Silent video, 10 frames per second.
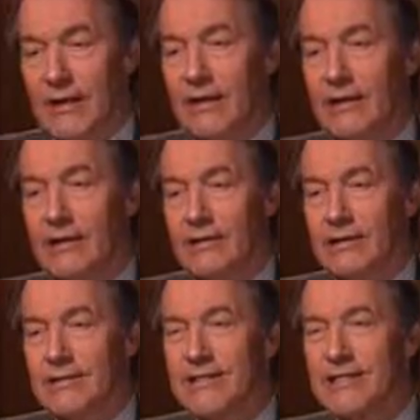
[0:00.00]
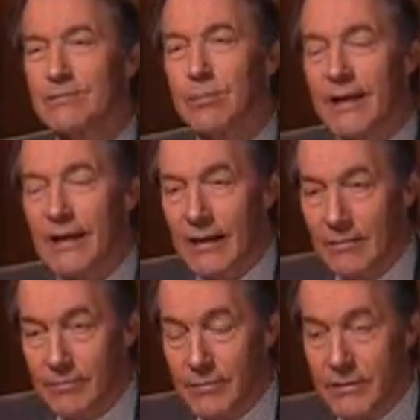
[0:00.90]
today? Is it splitting
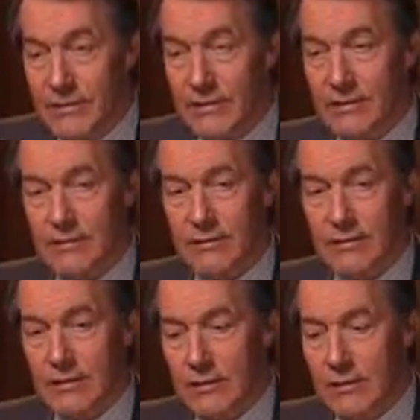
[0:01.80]
up? Is it